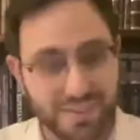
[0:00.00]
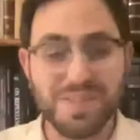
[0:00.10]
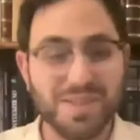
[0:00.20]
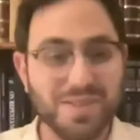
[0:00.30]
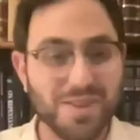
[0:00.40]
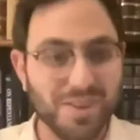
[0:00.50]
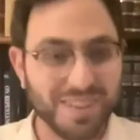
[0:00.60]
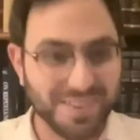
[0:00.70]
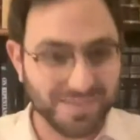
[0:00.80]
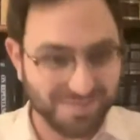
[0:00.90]
Mitzion
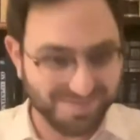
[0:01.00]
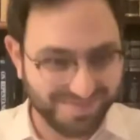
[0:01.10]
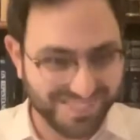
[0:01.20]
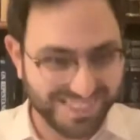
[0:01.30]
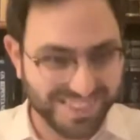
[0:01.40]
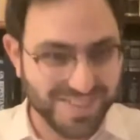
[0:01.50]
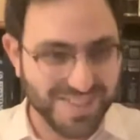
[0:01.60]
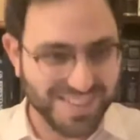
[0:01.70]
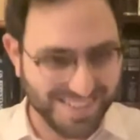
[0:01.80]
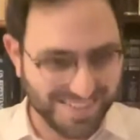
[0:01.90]
Kollel in
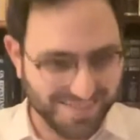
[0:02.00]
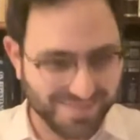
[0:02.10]
Australia.